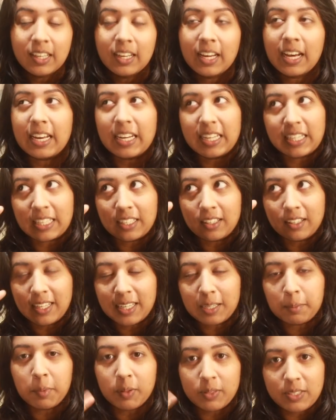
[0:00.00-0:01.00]
and I can
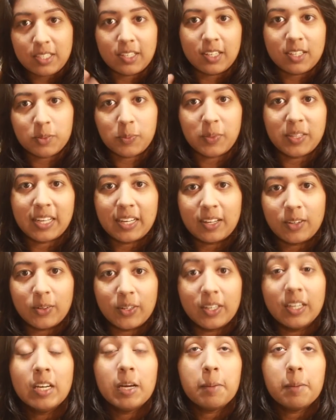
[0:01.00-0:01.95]
like multitask with that on,